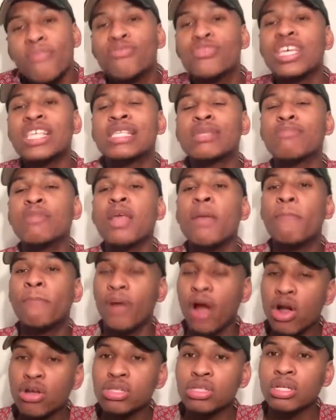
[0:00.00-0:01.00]
just me
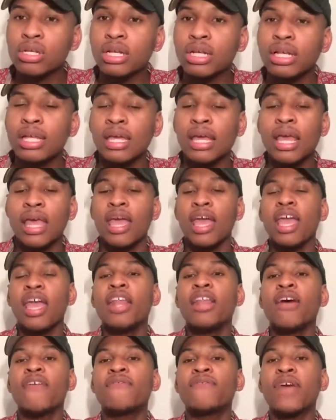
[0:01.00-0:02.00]
personally,
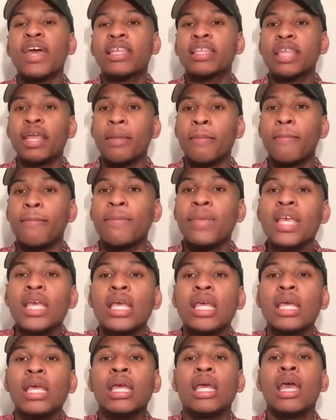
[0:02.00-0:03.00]
it affected
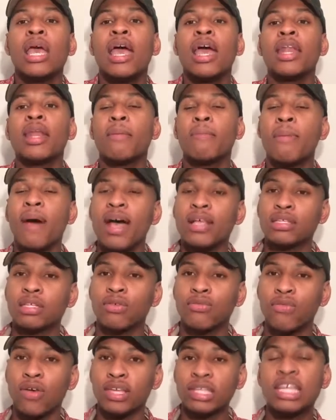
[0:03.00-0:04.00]
me in a
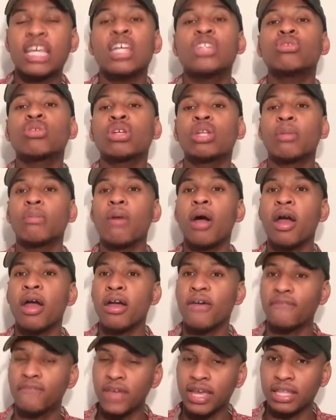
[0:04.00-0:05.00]
positive way. Kendrick Lamar
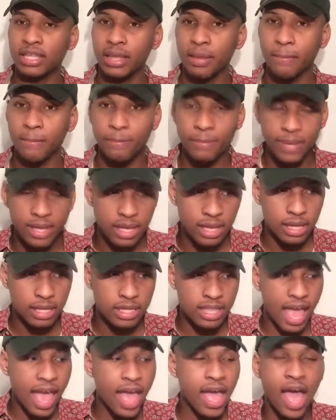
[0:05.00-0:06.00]
affected me.
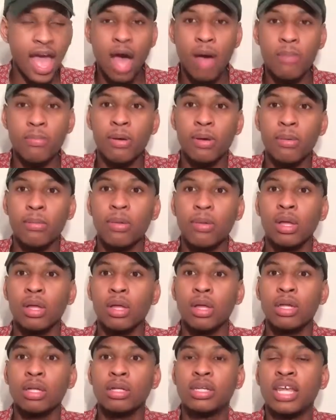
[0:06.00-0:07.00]
That album
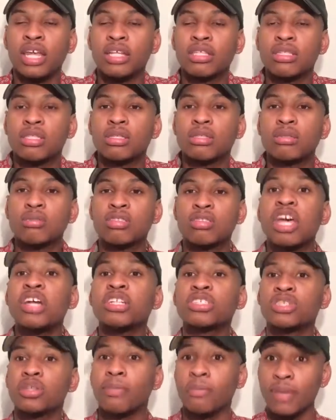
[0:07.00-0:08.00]

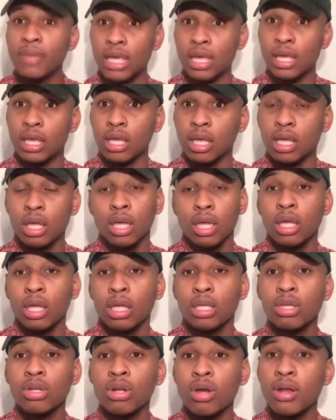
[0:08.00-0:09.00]
touched me.
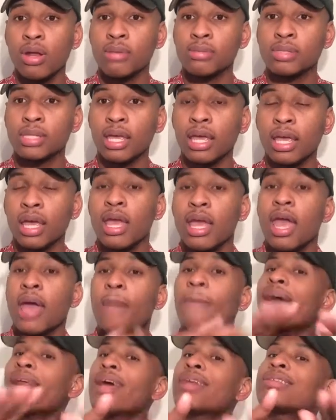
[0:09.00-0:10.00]
You know what I'm saying? It
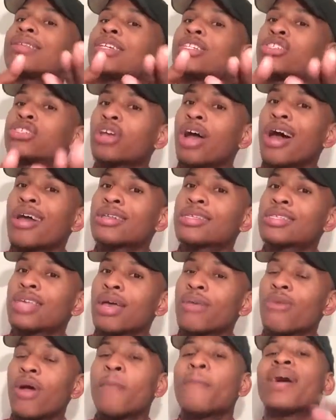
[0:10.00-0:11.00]
might not touch y'all the
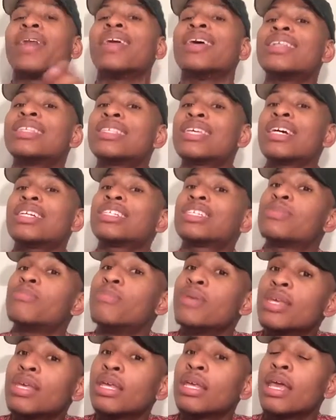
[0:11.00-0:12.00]
same way, but it touched
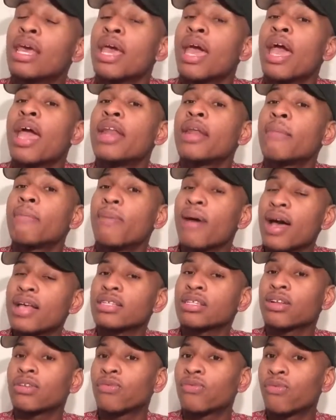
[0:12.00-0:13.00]
me in a
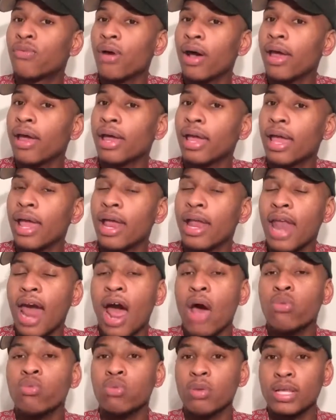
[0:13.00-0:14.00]
positive way. And
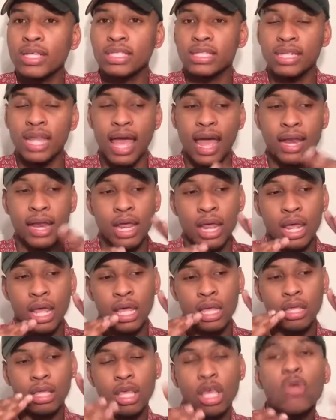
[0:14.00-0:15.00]
I wish that
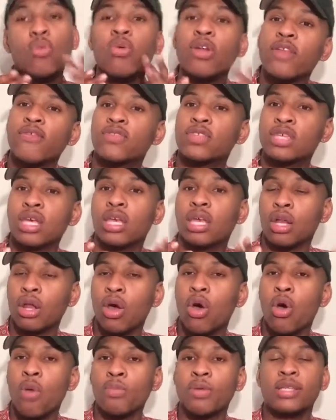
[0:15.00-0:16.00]
he would have took it
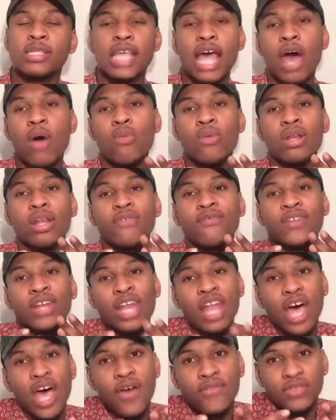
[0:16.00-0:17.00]
home, because I would have
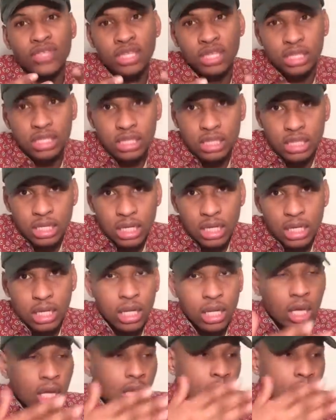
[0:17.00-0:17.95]
loved to see